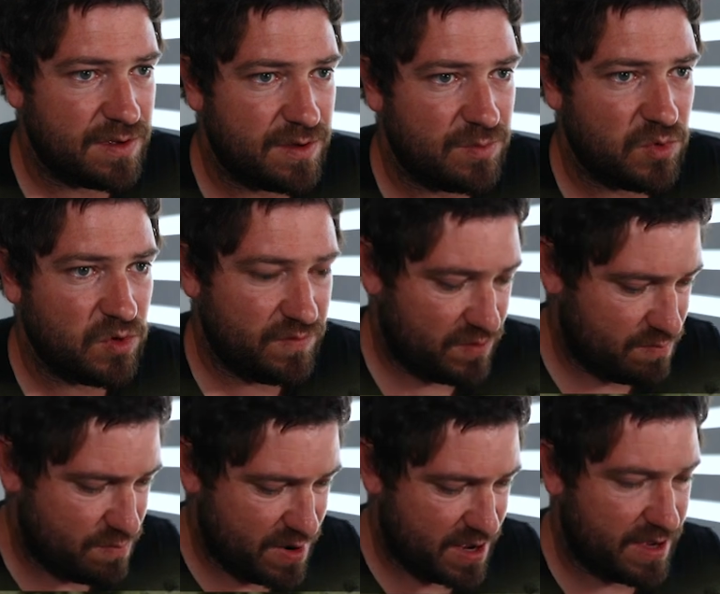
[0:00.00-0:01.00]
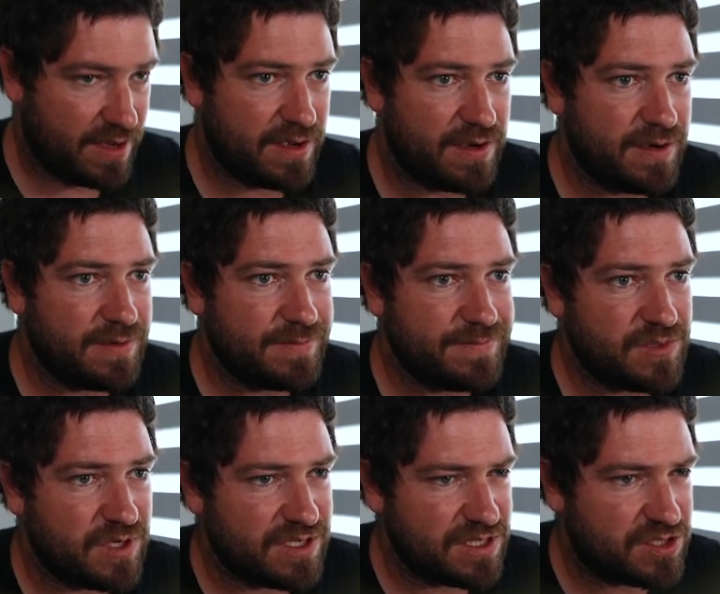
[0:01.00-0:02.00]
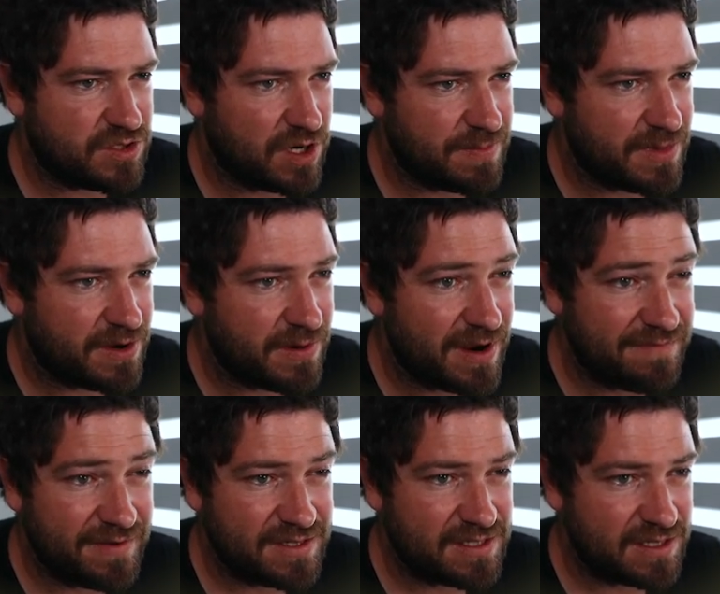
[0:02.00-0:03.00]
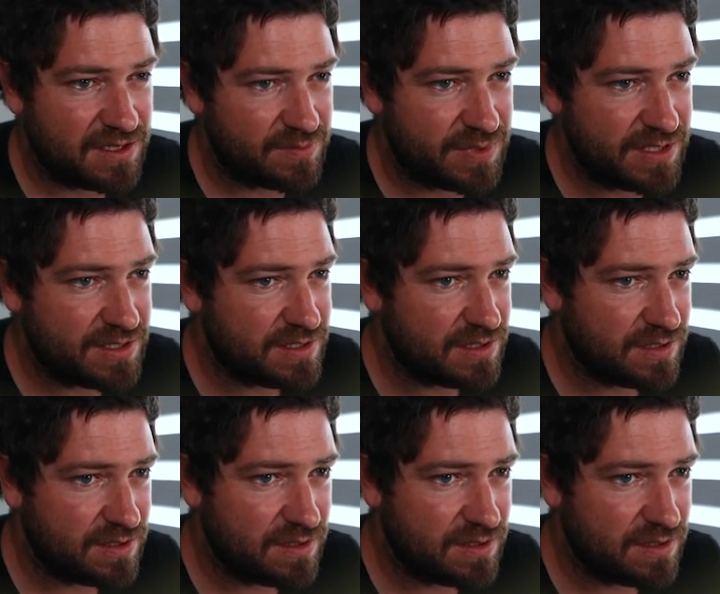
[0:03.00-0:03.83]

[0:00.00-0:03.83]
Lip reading: and move it back. So I just dropped the graphics a little bit